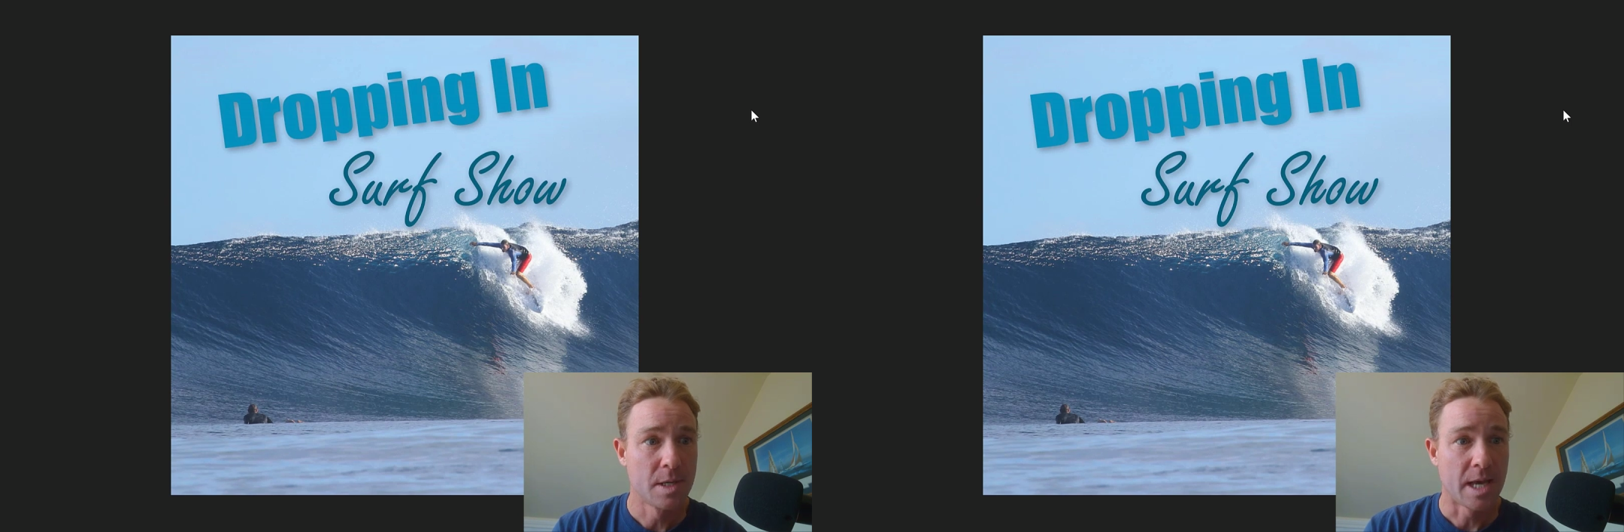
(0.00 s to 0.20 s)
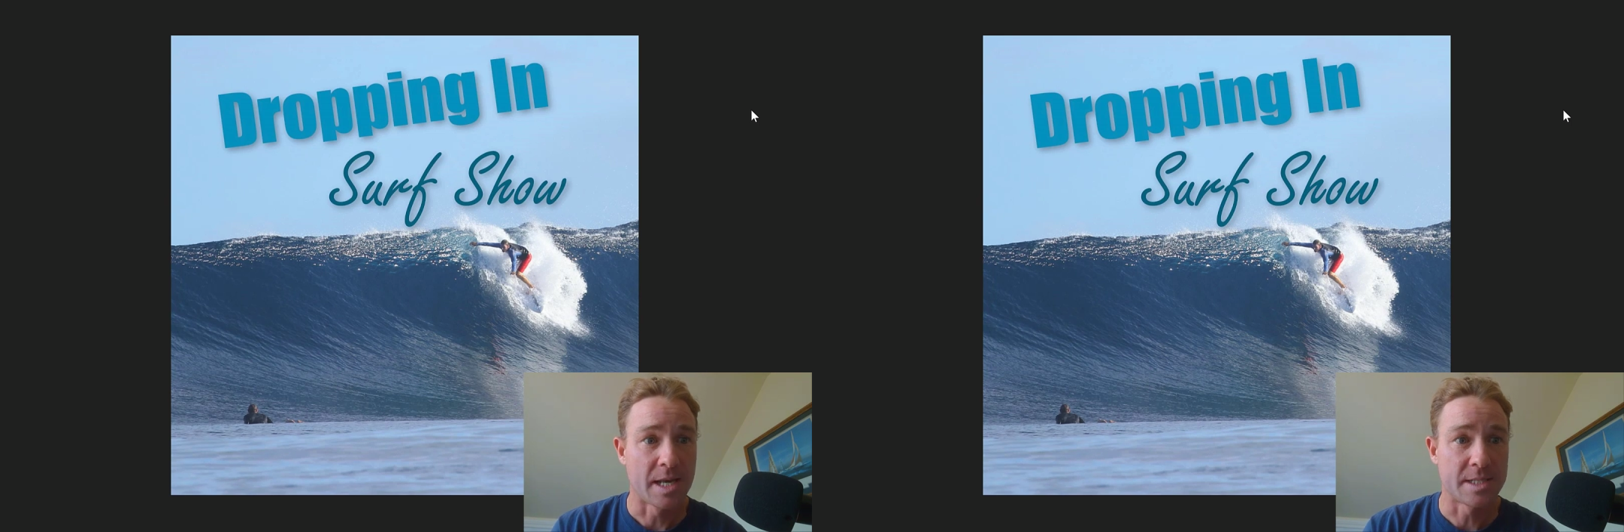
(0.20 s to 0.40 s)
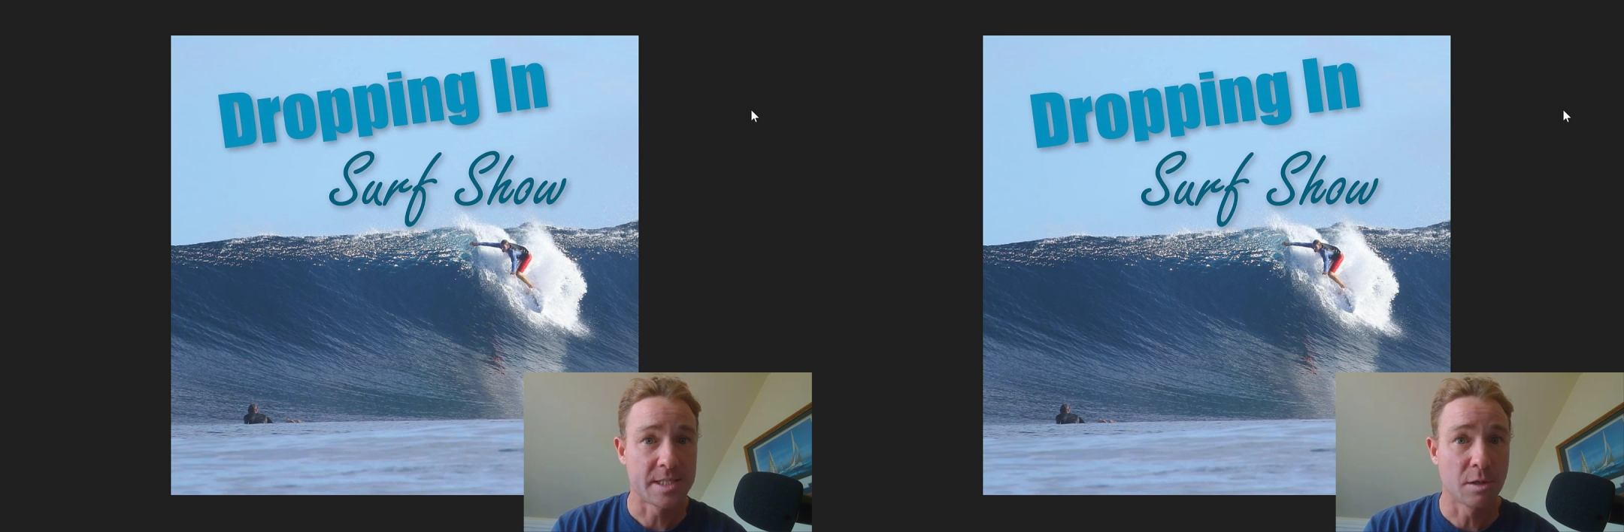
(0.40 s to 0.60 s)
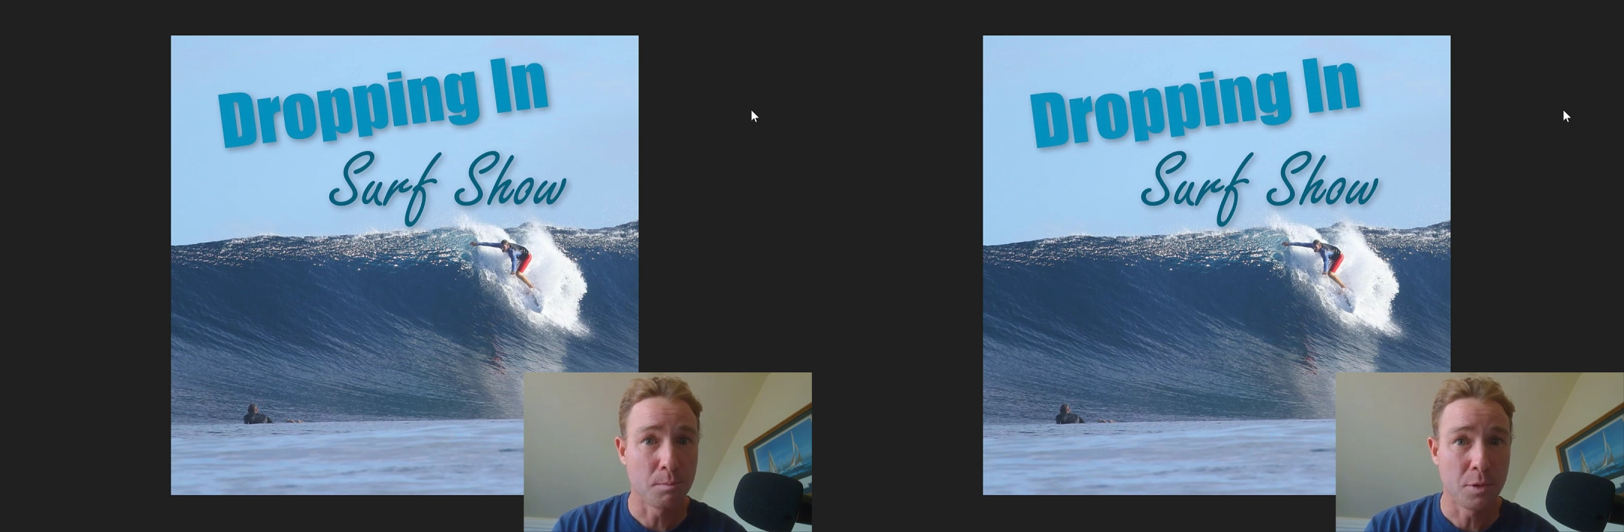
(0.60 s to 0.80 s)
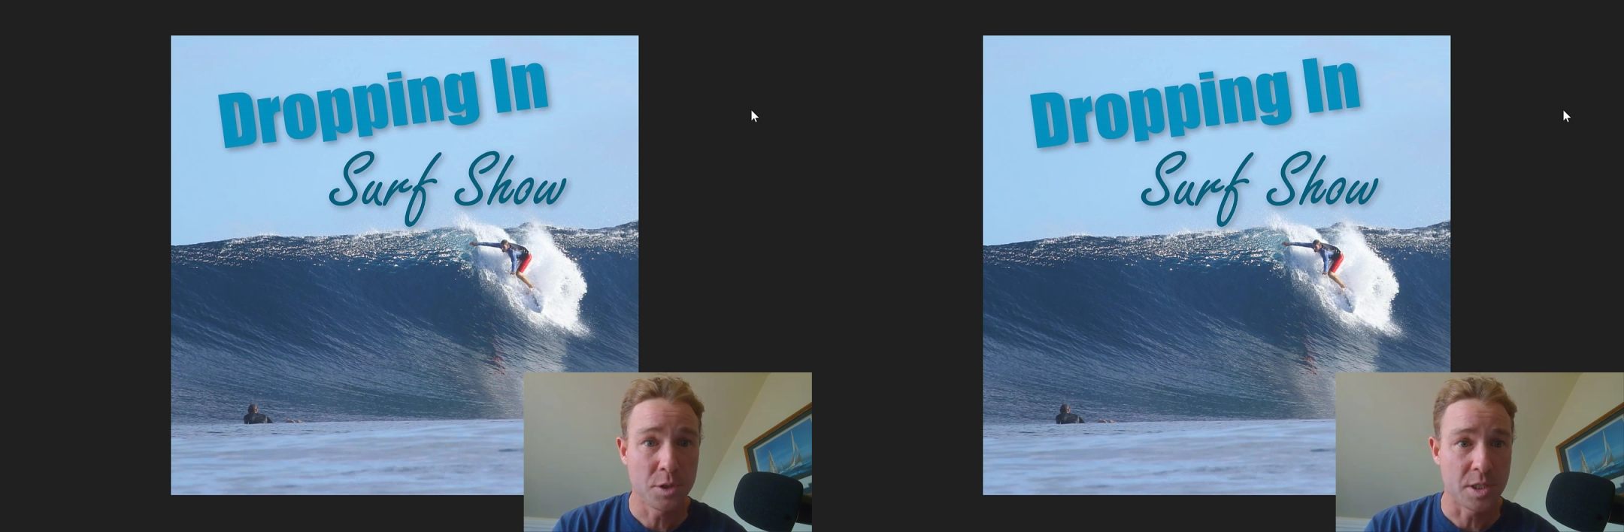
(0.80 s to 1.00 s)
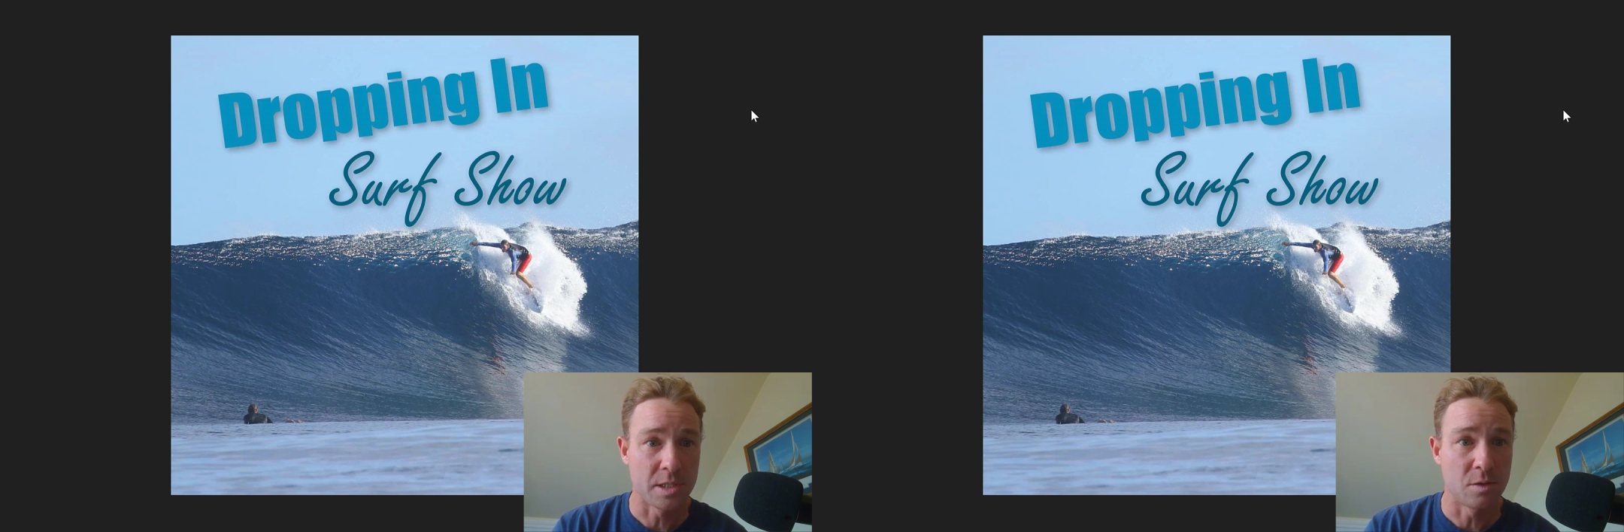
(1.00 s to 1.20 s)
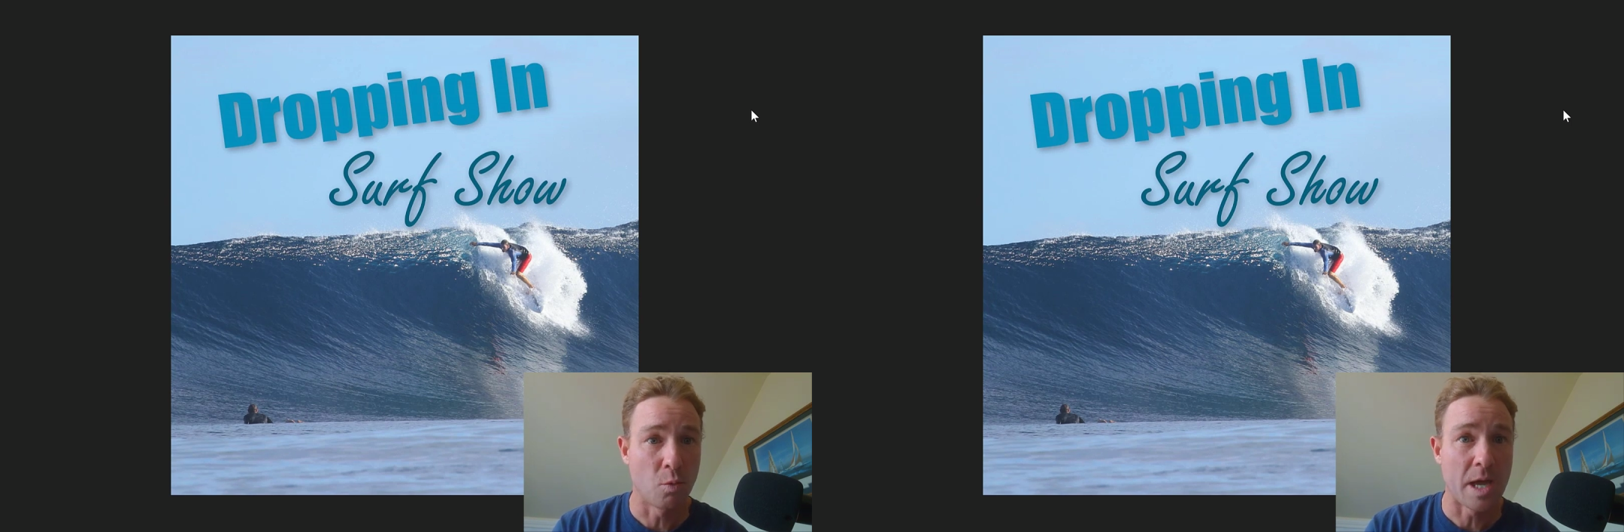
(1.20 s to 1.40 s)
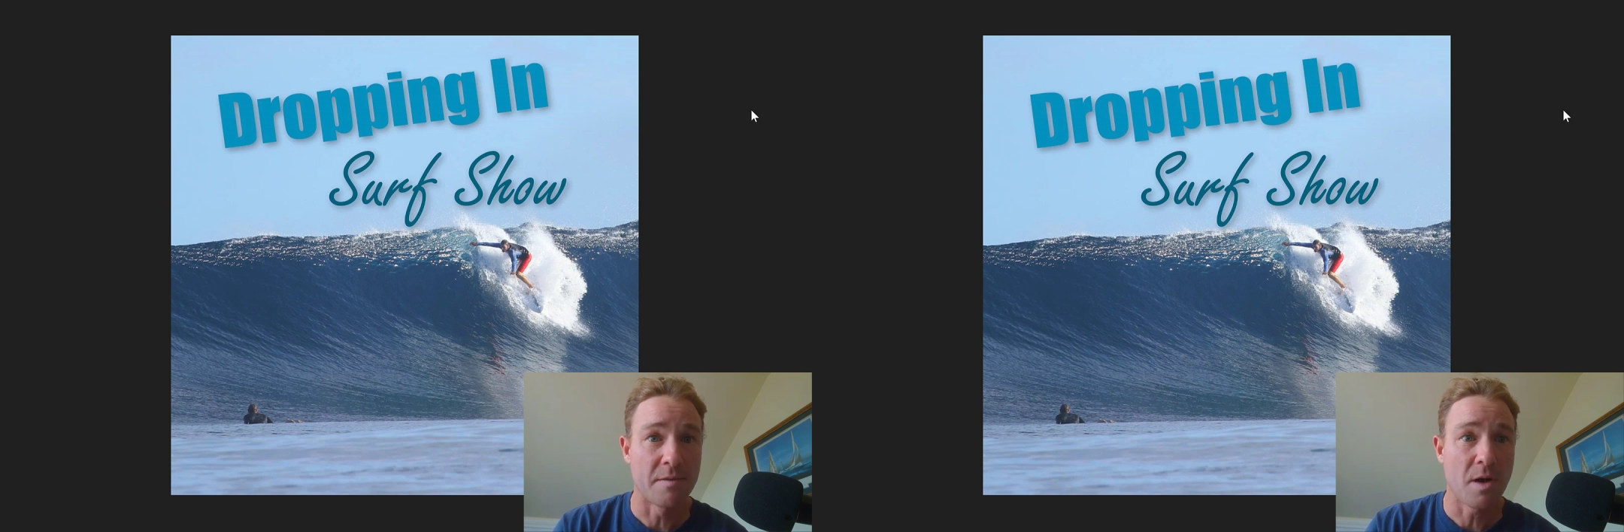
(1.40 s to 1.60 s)
And it's still pushing the
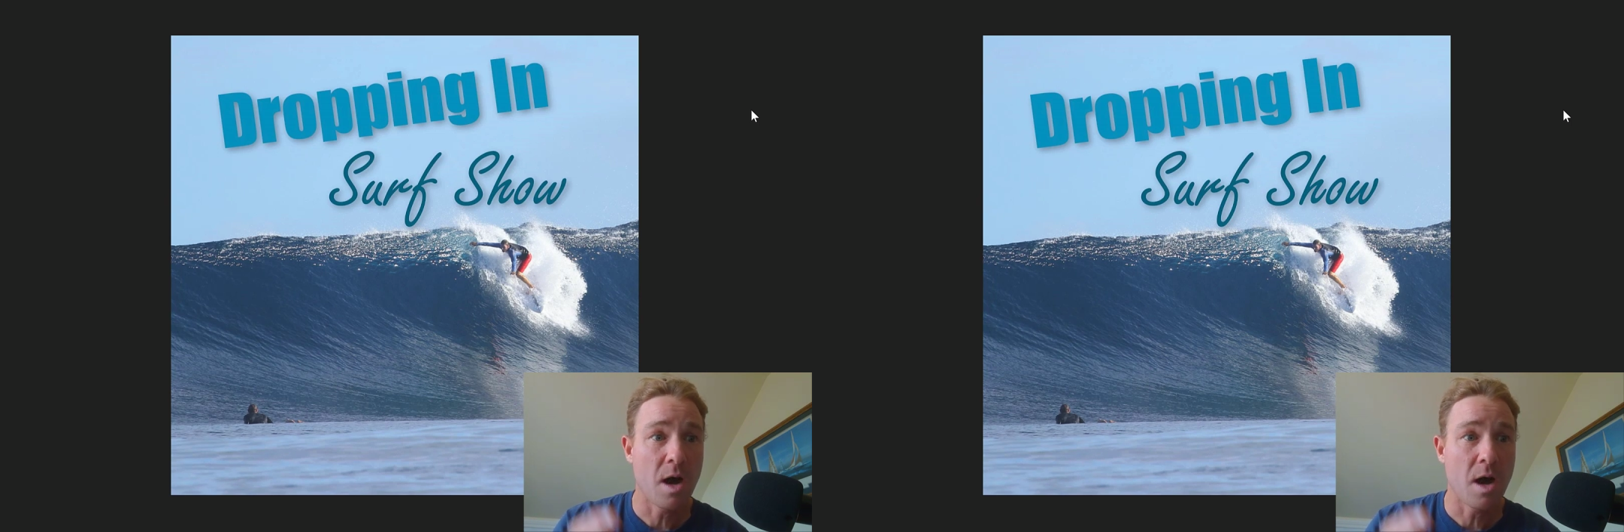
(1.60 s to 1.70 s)
wave